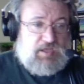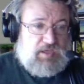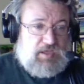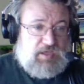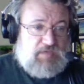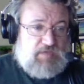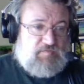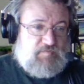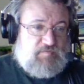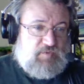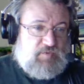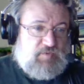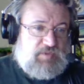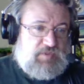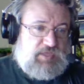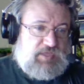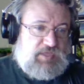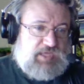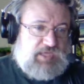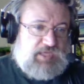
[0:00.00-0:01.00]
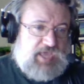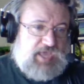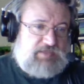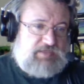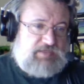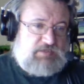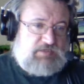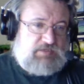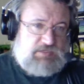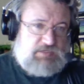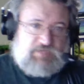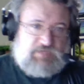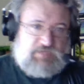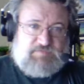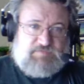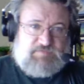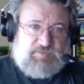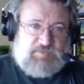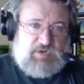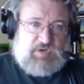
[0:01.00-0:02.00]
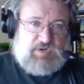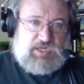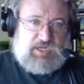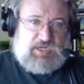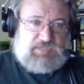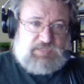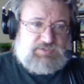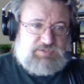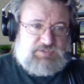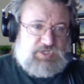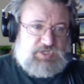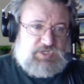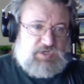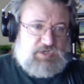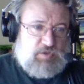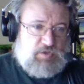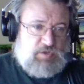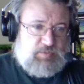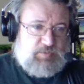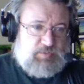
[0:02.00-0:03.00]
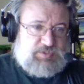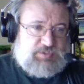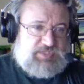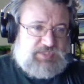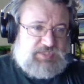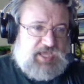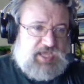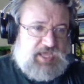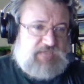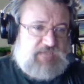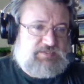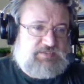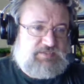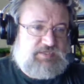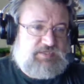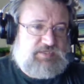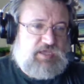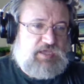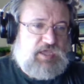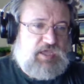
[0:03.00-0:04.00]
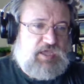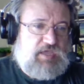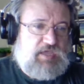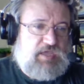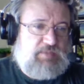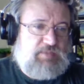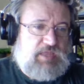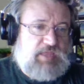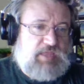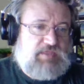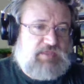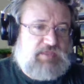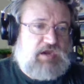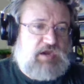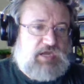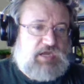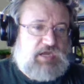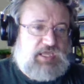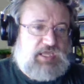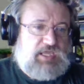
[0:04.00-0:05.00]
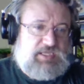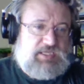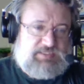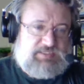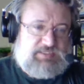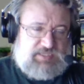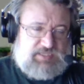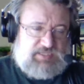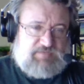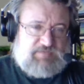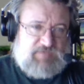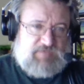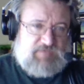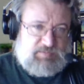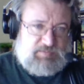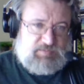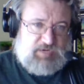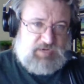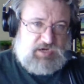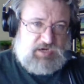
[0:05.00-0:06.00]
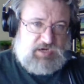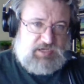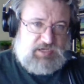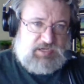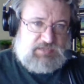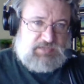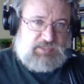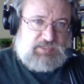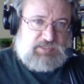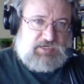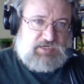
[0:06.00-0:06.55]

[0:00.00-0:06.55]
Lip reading: For the guy they're looking for, I used noble stats. There is a vampire down there.